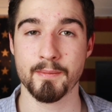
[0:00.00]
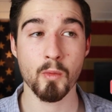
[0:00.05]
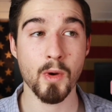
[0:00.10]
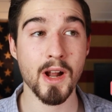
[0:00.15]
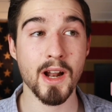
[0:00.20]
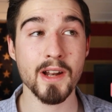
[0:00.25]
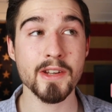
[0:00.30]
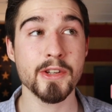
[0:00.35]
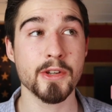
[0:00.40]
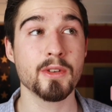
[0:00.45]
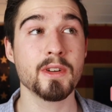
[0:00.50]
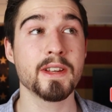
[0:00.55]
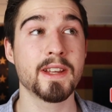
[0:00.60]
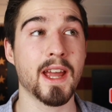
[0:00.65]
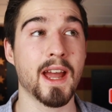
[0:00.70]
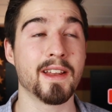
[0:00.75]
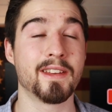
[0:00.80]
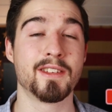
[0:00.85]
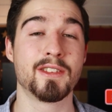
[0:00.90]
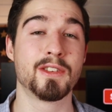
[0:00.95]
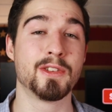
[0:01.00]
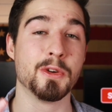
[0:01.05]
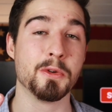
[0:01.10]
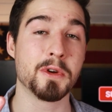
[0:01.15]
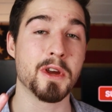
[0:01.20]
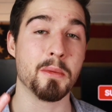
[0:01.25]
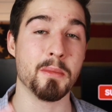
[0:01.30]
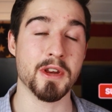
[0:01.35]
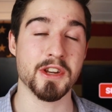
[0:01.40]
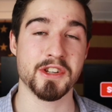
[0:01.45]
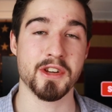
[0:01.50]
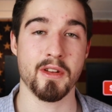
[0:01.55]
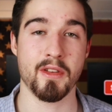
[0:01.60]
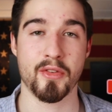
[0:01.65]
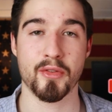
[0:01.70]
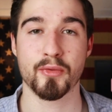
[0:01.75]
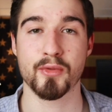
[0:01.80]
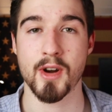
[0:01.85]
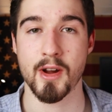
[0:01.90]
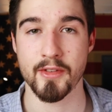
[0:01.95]
Well, you'll get 2
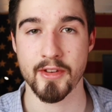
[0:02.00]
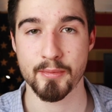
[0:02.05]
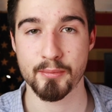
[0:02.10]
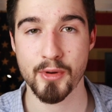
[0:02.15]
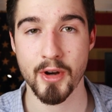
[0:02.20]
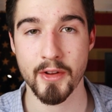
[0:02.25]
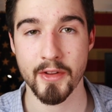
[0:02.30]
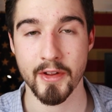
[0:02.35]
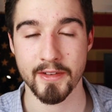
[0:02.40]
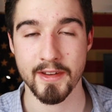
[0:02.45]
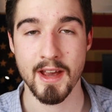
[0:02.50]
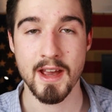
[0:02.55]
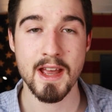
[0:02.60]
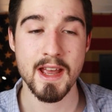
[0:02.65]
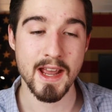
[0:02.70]
commissions for this product.